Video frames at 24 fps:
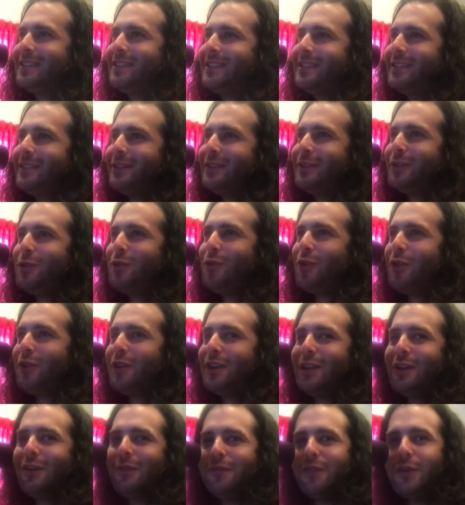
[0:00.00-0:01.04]
So you heard
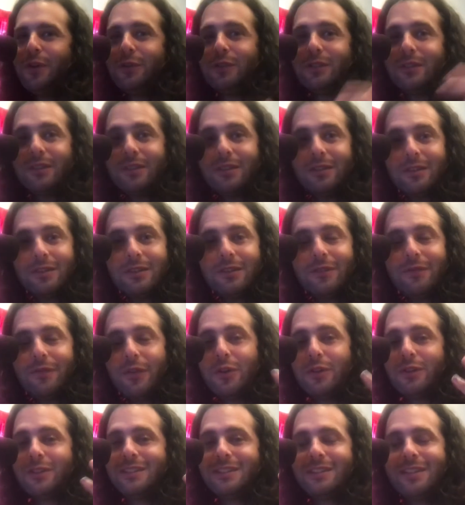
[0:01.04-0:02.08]
it here first.
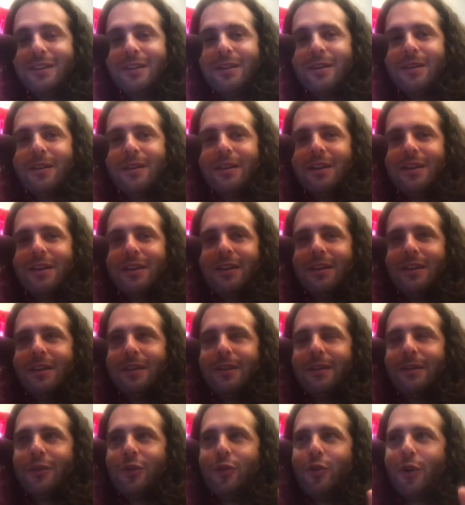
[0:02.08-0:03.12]

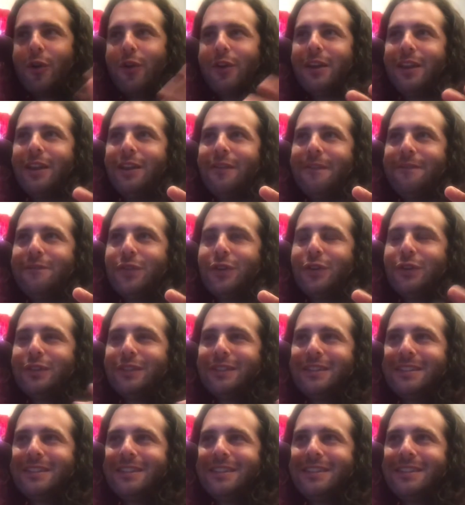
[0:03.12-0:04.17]
You heard it here
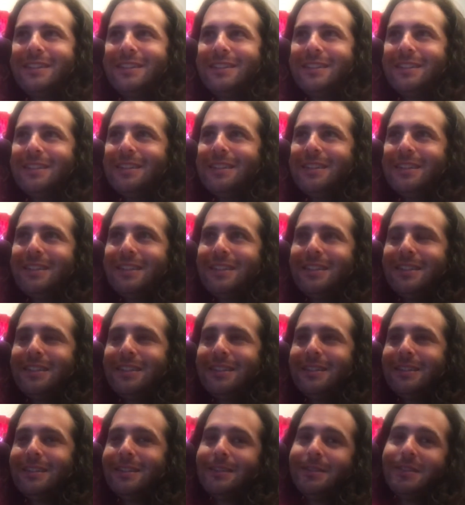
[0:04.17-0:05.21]
first.
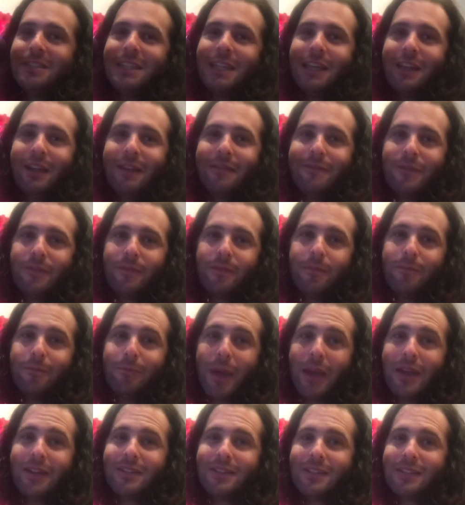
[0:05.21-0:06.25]
CLA
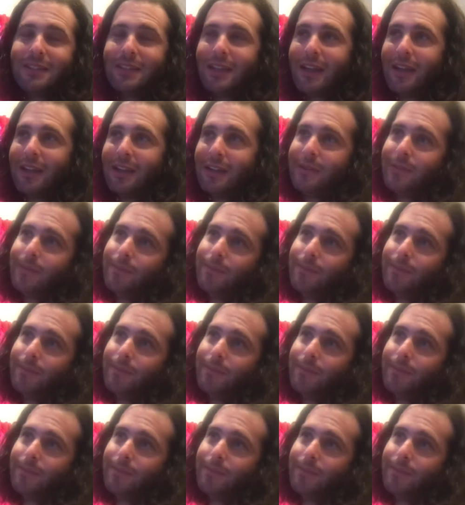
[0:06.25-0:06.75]
bass is tight.